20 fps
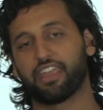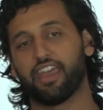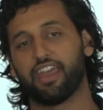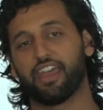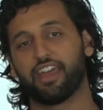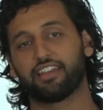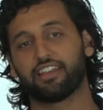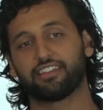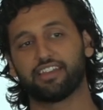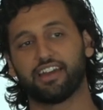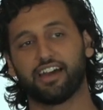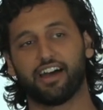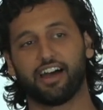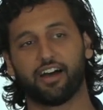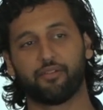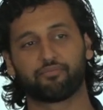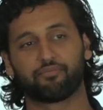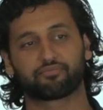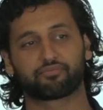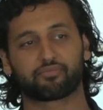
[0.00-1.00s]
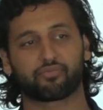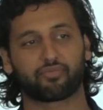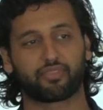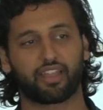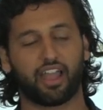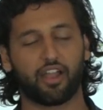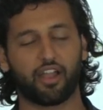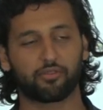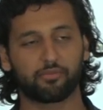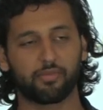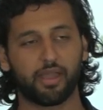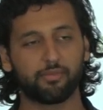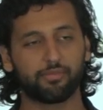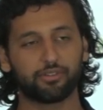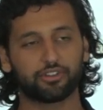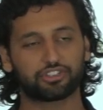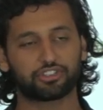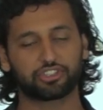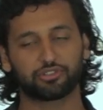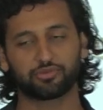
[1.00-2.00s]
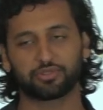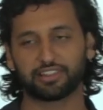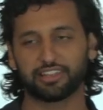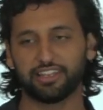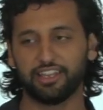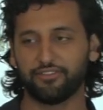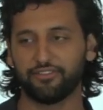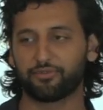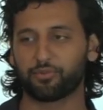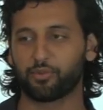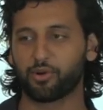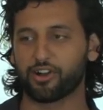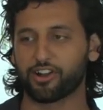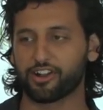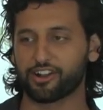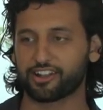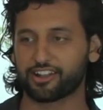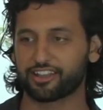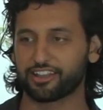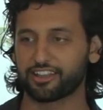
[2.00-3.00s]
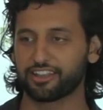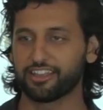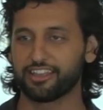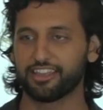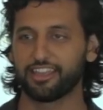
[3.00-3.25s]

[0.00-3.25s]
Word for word: And um, I remember she would leave work